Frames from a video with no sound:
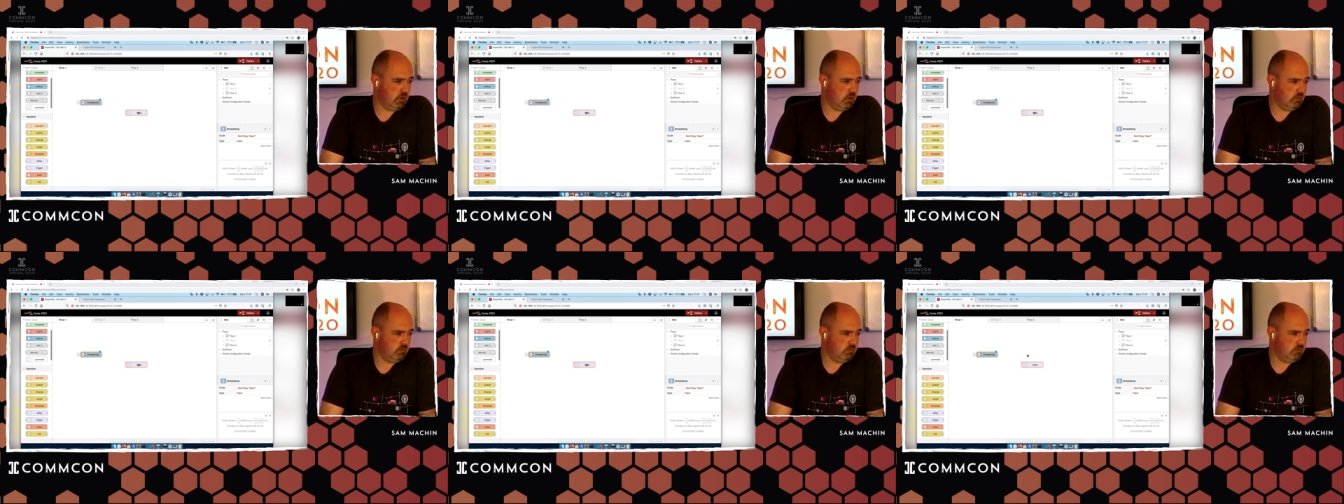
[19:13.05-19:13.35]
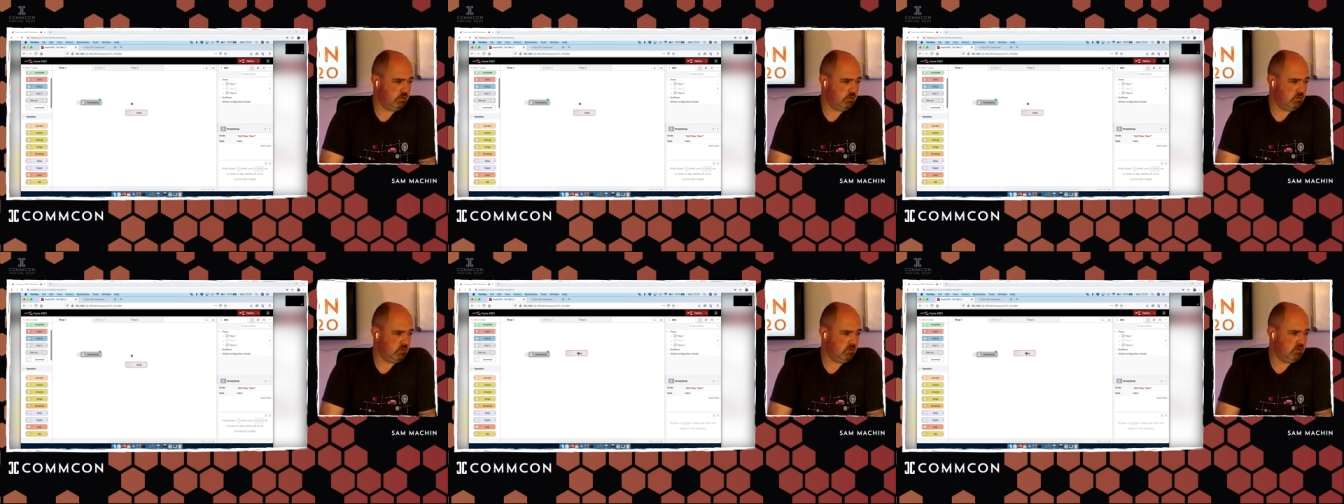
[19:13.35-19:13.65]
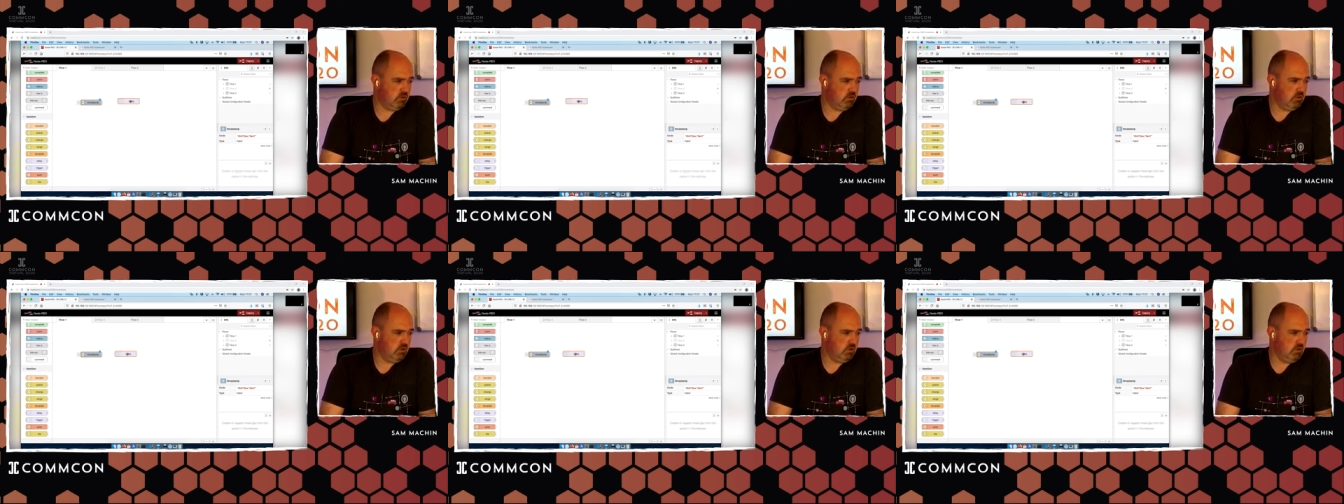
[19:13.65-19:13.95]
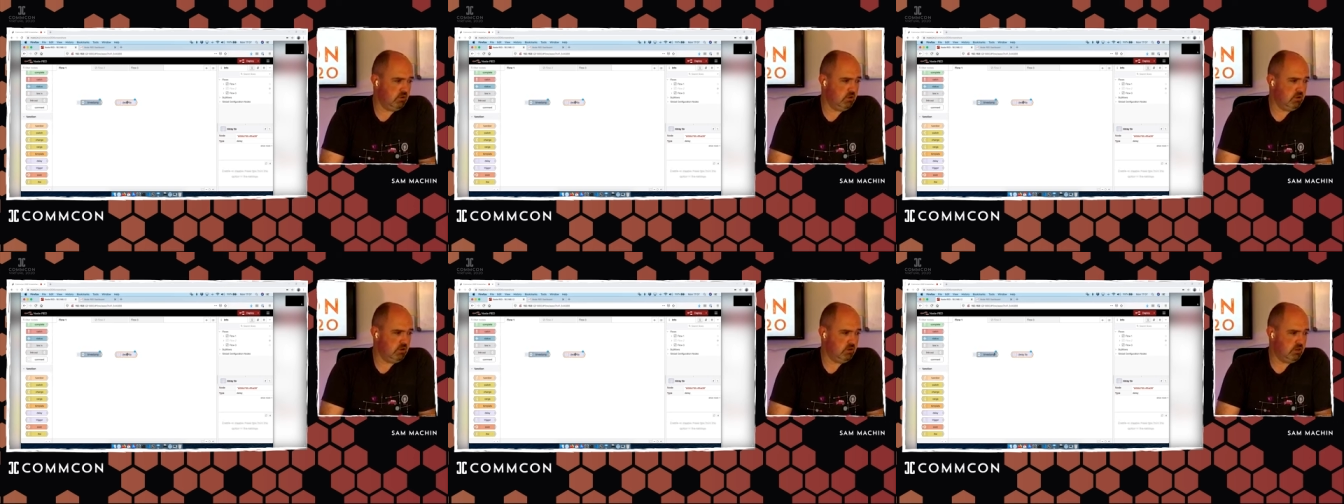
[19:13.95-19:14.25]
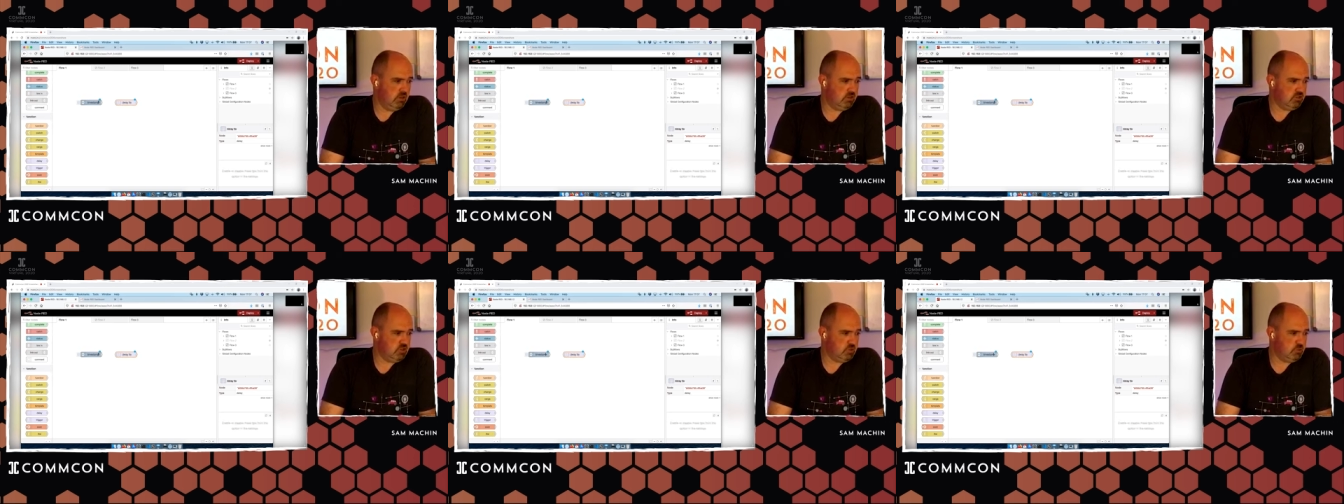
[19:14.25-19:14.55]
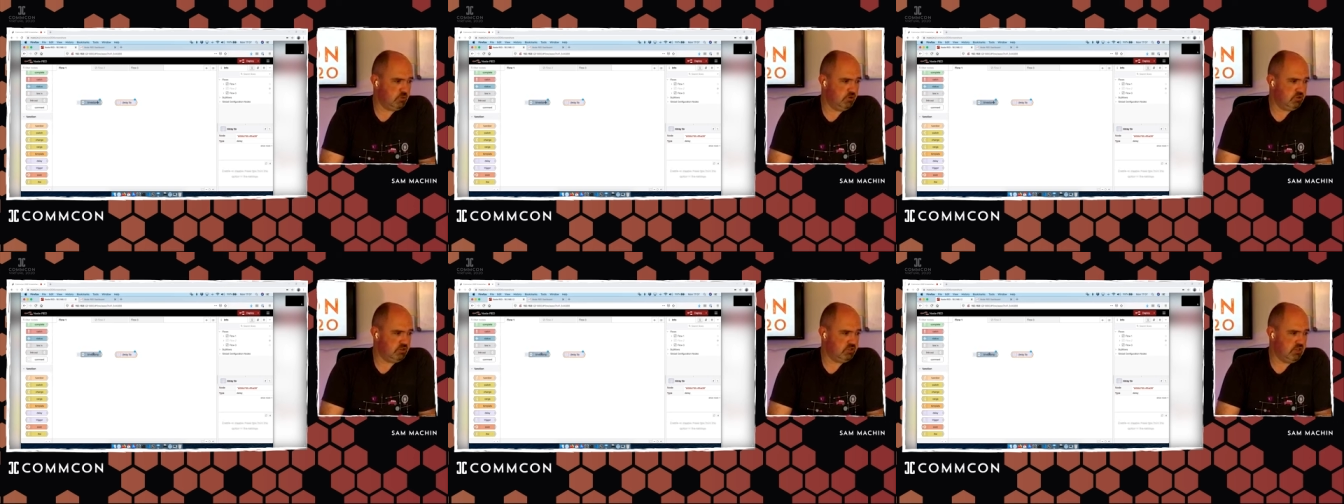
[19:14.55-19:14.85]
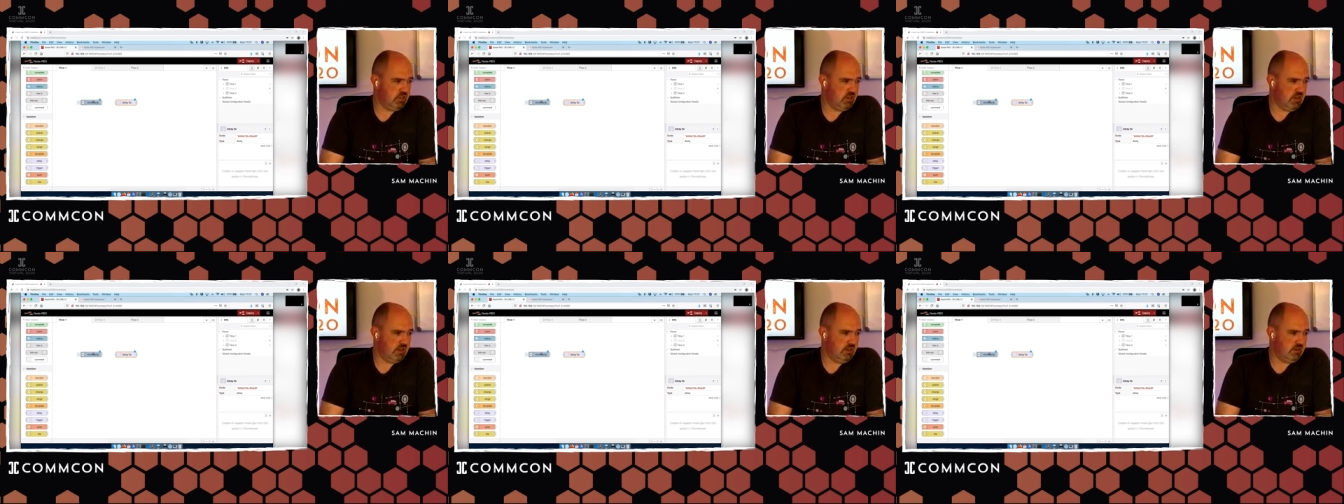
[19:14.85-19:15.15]
Let's just
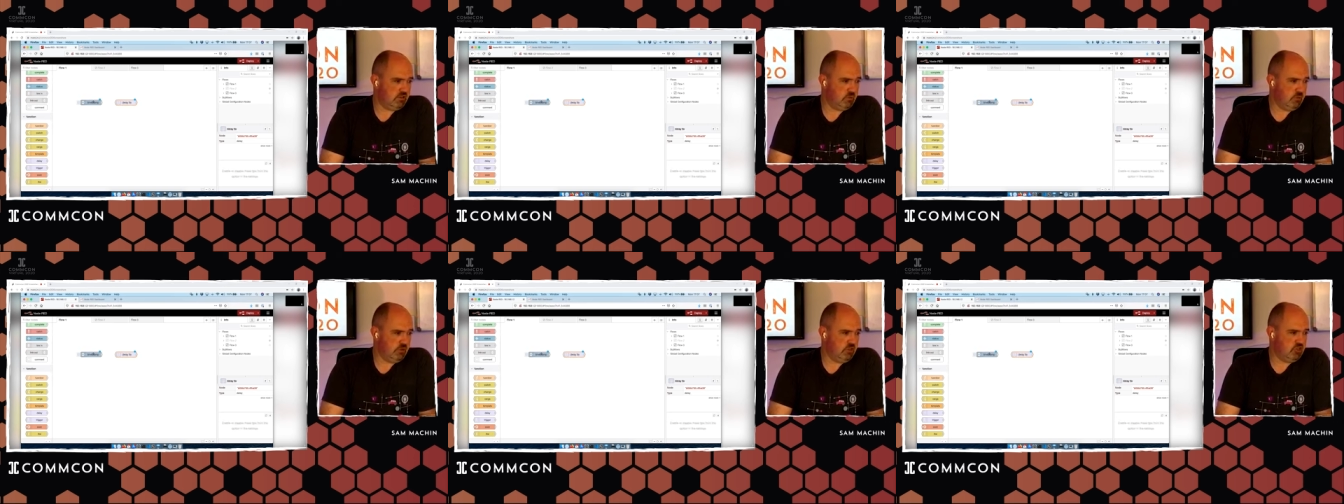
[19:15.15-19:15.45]
put a delay.